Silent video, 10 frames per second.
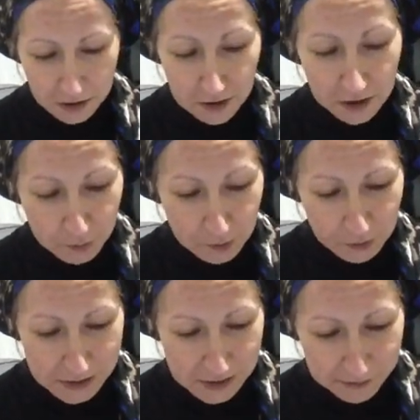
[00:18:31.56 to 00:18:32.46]
the
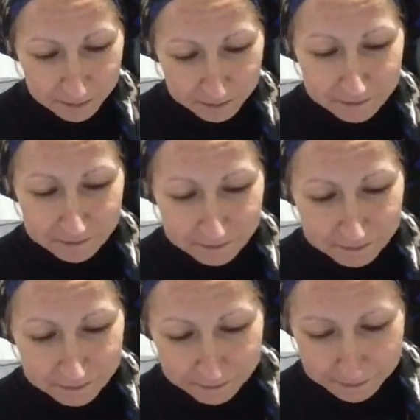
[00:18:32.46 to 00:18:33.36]
hypocrites.
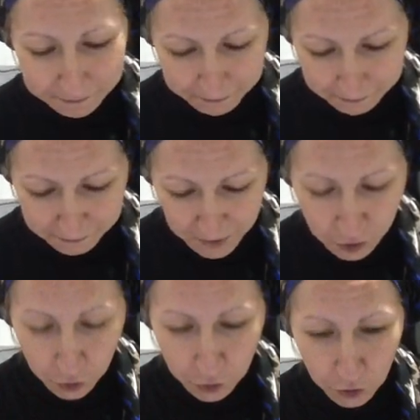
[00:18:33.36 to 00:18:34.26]

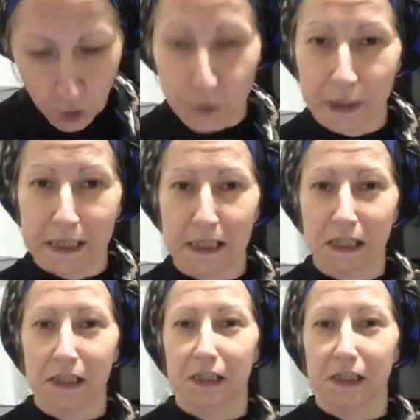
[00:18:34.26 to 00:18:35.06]
So not only